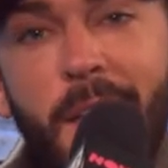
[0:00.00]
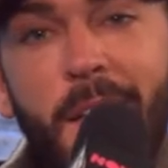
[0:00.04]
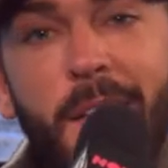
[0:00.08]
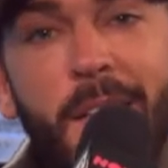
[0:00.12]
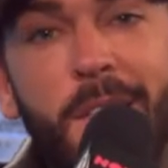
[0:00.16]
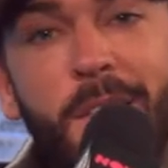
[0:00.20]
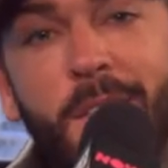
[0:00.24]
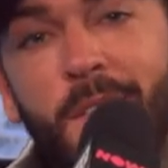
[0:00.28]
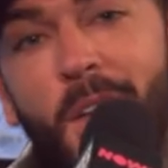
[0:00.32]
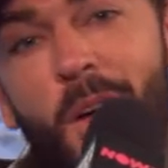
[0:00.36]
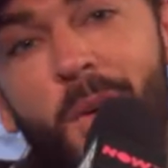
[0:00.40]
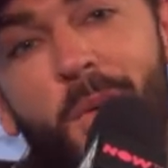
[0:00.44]

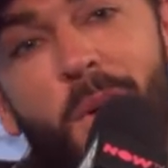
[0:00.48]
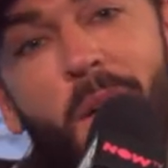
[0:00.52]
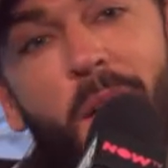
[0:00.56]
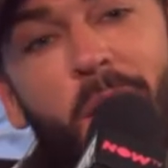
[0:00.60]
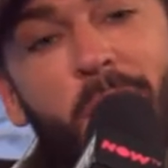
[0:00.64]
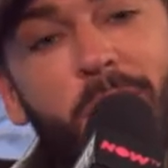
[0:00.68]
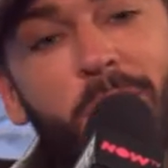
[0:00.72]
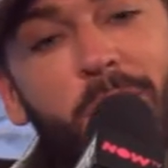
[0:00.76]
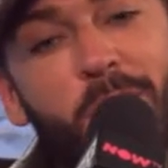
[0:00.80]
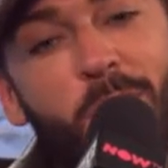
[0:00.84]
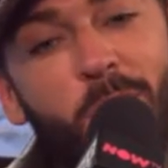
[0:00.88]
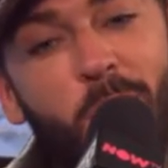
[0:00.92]
So
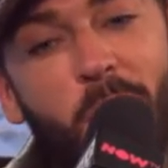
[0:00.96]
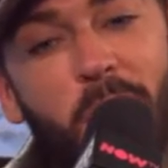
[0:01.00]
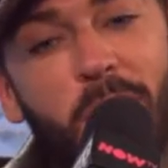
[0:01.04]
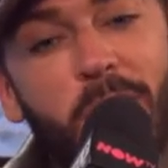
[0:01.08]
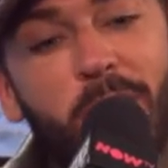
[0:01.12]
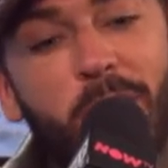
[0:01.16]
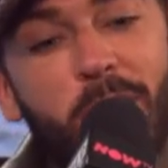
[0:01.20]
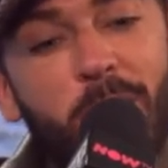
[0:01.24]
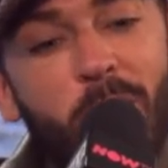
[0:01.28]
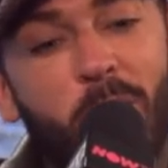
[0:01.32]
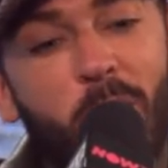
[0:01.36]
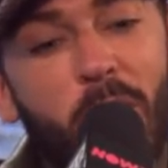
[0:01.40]

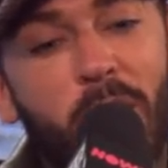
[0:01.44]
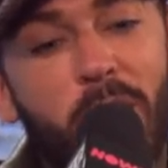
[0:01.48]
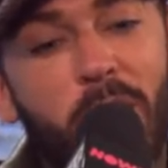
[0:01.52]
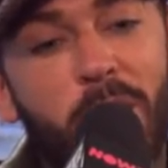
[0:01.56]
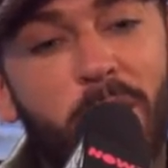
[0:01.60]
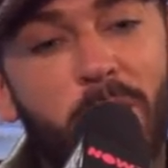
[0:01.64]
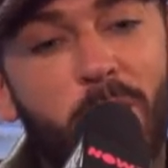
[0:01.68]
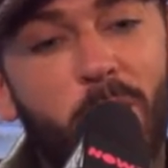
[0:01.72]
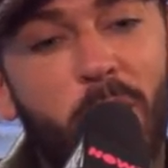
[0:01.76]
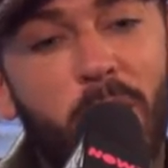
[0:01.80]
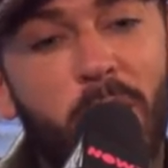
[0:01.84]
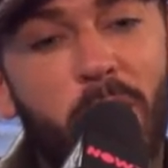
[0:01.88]

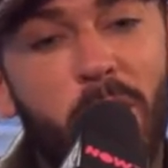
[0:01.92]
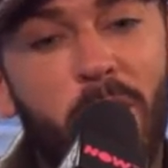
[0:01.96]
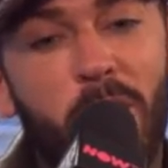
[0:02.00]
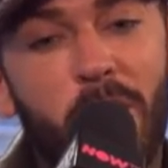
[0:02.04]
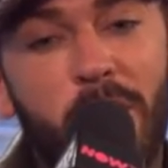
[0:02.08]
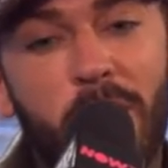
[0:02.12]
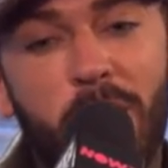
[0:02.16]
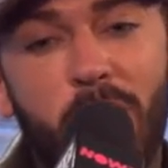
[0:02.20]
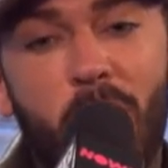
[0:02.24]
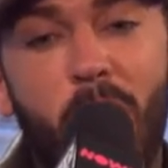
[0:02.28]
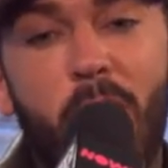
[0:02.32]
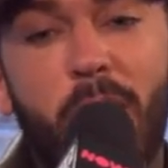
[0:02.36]
when
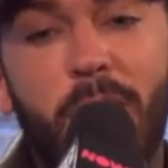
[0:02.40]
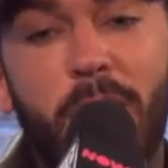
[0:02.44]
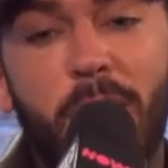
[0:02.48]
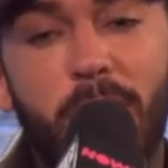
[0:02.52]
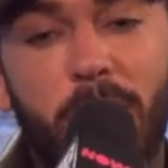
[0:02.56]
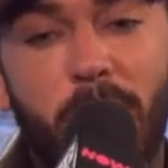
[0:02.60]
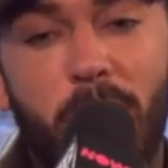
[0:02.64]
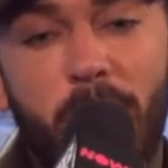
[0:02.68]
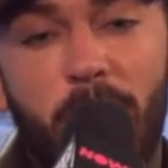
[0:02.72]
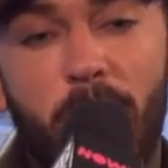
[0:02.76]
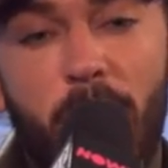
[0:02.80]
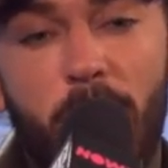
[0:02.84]
Ernest died,
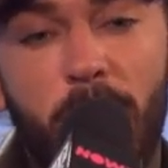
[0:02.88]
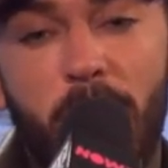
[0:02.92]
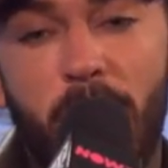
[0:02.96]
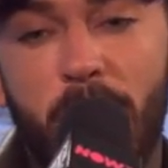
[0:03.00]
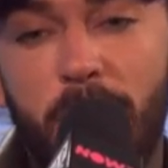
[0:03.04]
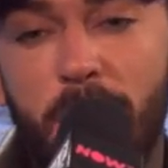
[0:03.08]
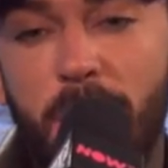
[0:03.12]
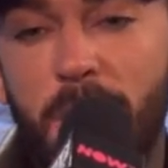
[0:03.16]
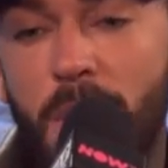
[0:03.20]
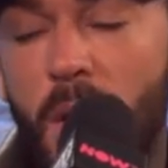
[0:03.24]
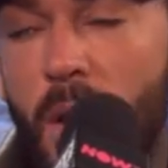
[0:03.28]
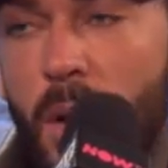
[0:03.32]

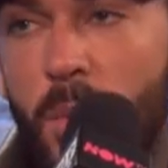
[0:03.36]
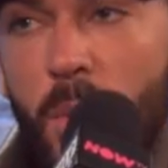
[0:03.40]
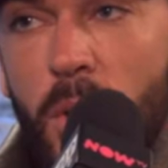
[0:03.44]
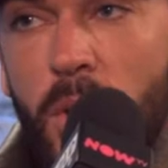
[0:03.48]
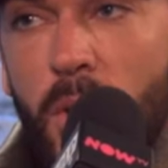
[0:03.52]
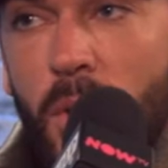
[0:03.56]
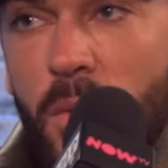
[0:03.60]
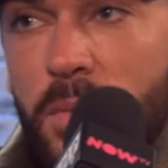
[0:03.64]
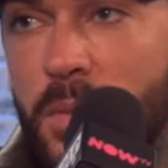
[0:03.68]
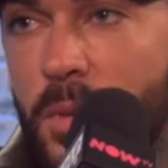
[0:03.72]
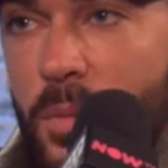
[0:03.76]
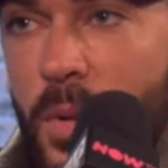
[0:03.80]
I
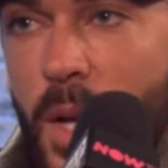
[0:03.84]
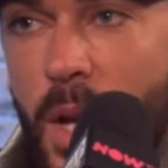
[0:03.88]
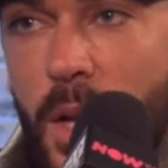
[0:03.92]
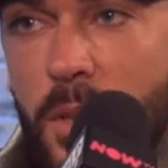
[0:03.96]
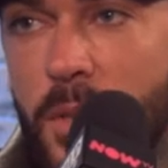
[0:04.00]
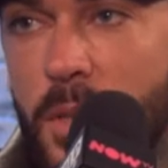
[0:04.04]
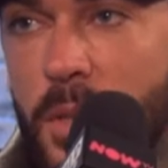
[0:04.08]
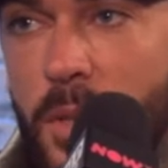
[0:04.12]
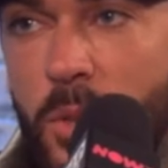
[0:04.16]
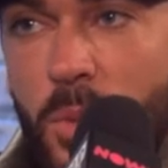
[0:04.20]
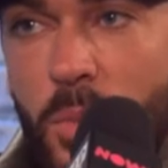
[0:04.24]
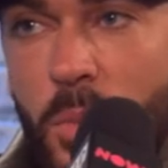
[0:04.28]
went off the
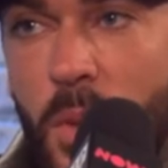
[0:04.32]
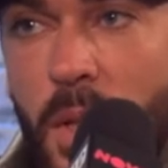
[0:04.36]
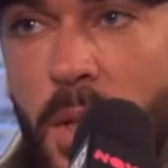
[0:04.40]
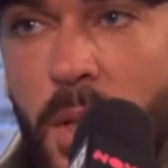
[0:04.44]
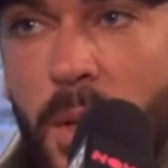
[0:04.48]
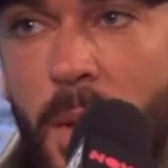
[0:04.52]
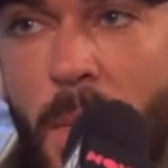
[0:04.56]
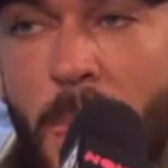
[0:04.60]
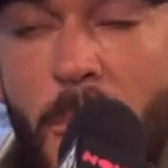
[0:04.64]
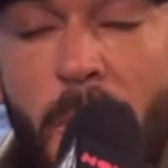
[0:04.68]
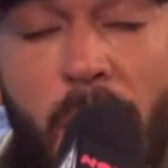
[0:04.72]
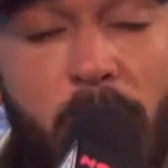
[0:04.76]
rails a little bit.
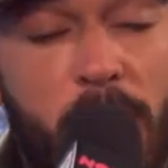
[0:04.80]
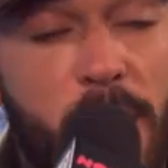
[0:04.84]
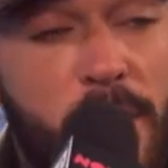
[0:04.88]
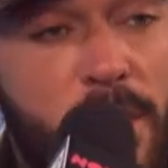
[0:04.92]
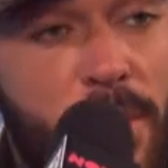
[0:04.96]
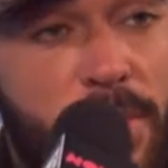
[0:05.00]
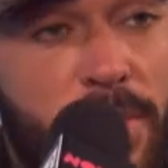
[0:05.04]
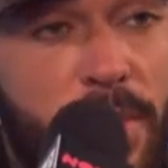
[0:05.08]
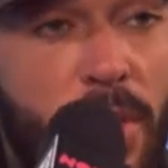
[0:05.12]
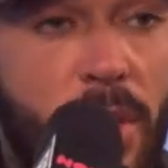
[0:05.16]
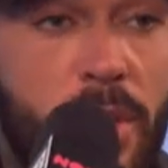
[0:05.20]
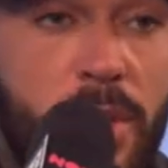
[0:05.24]
And it's
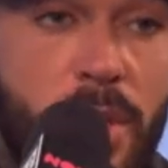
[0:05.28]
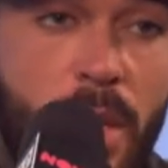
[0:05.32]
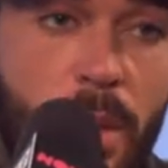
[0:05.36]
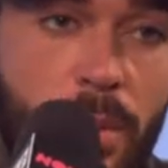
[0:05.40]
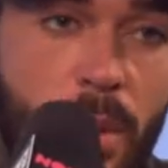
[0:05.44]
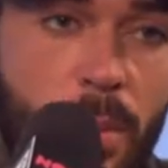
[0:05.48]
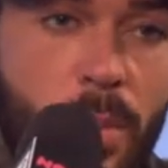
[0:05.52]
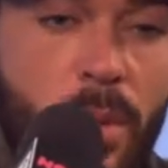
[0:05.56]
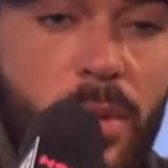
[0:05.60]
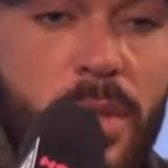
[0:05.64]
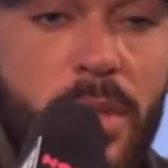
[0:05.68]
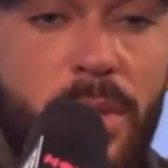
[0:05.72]
the first time
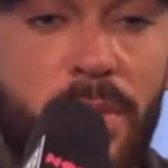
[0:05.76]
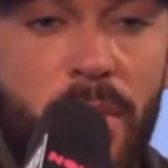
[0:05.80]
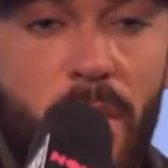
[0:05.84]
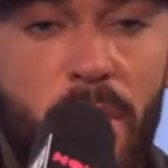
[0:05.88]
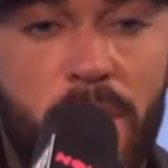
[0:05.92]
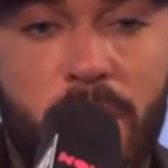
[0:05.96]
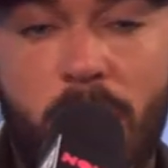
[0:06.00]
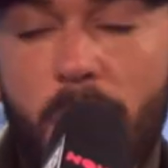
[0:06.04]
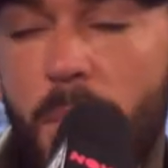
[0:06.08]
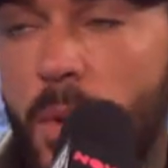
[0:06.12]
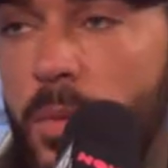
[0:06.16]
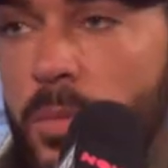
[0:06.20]

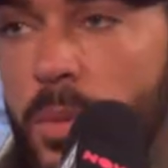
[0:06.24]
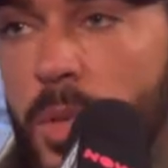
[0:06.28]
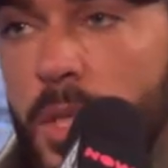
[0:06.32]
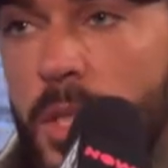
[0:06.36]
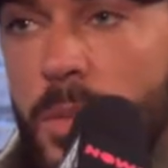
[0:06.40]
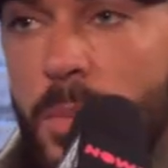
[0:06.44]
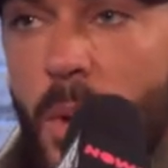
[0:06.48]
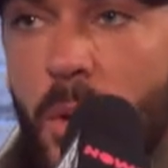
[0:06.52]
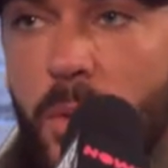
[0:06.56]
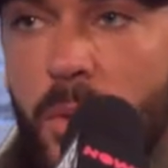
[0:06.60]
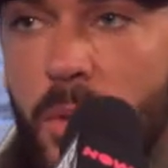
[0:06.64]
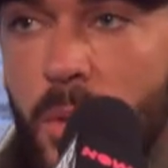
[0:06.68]
I've really
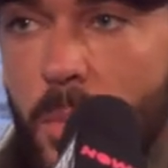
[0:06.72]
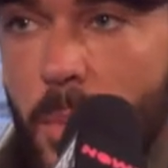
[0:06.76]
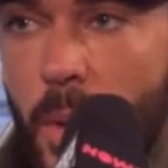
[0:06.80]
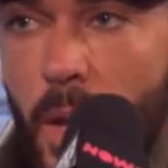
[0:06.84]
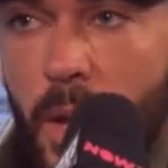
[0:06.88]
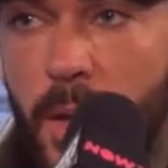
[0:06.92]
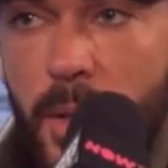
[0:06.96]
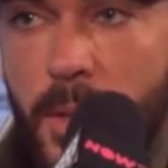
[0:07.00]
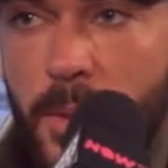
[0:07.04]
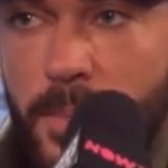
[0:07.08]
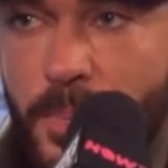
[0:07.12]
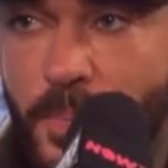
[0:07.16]
spoken
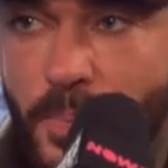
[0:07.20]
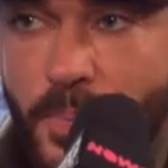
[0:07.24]
about it.